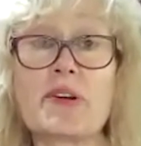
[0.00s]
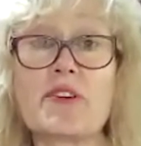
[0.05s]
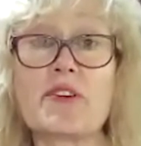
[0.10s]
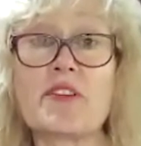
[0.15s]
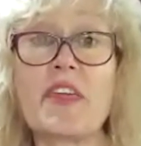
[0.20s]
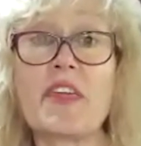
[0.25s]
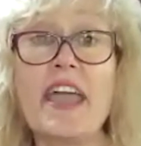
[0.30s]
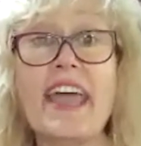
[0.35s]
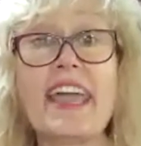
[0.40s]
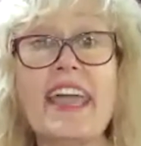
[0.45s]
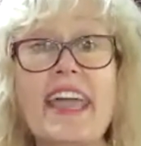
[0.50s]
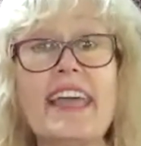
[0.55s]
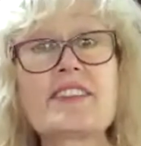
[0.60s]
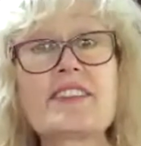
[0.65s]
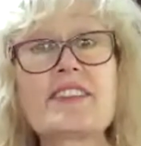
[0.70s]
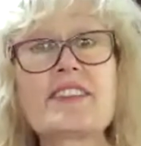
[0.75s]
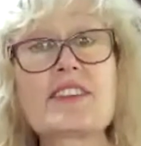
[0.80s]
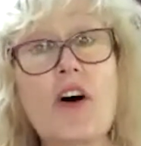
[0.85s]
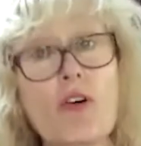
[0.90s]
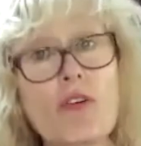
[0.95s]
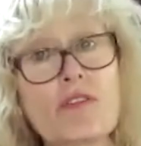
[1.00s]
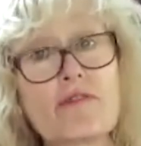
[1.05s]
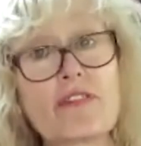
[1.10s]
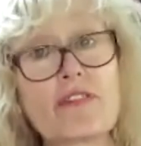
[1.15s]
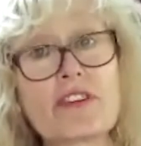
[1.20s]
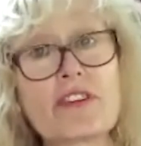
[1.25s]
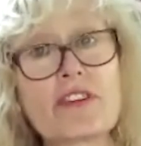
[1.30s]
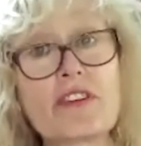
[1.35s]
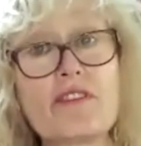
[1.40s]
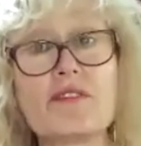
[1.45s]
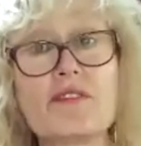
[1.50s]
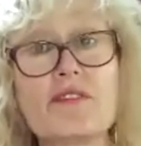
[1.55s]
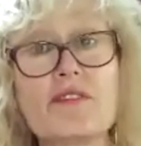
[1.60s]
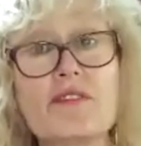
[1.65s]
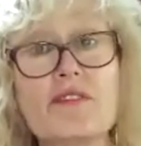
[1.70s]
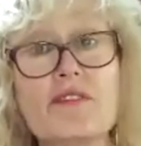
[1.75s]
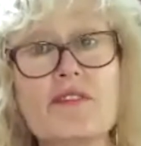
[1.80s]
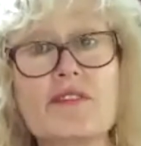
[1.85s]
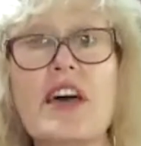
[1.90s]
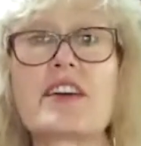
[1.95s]
birth, its
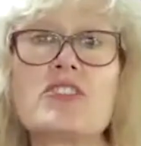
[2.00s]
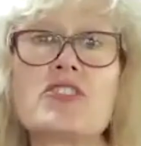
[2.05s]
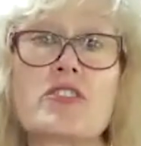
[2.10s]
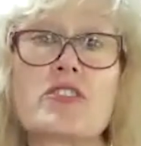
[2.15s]
overuse